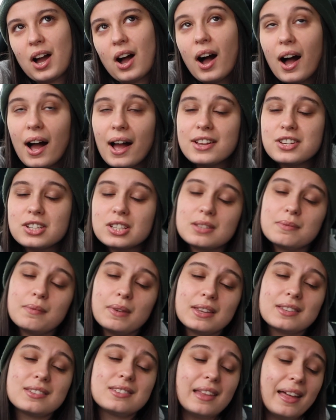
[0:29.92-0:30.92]
I just
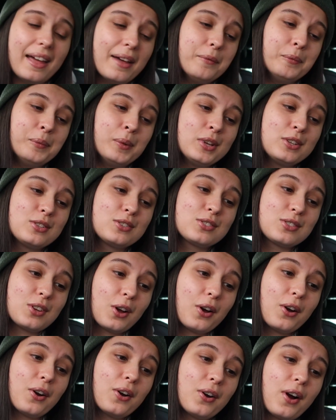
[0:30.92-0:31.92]
miss them. So
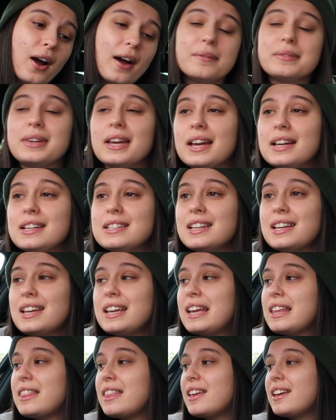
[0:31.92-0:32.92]
I'm keen to
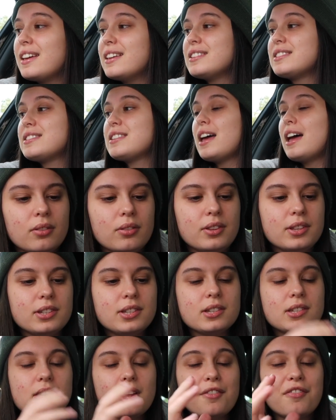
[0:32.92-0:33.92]
hear this. This
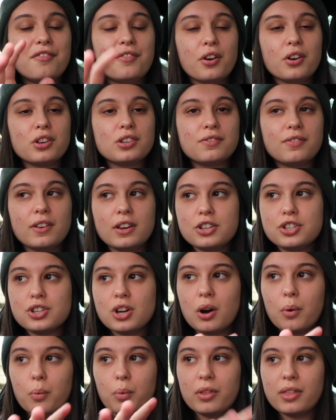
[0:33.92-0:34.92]
is their first
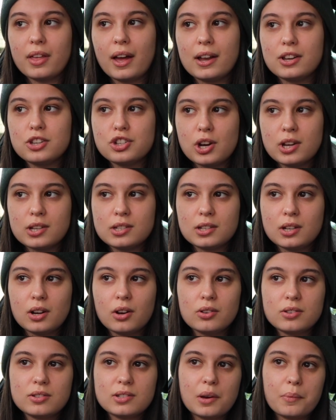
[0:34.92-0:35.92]
feature without Jesy
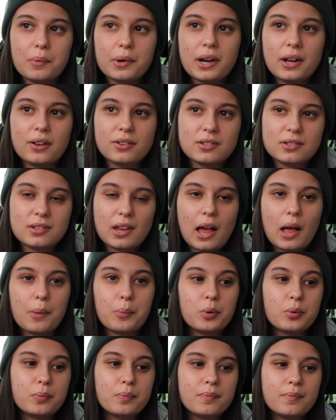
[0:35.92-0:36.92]
on someone else's
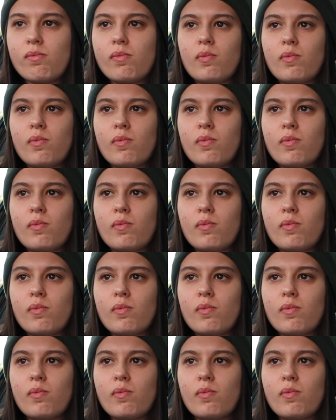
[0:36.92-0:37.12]
album.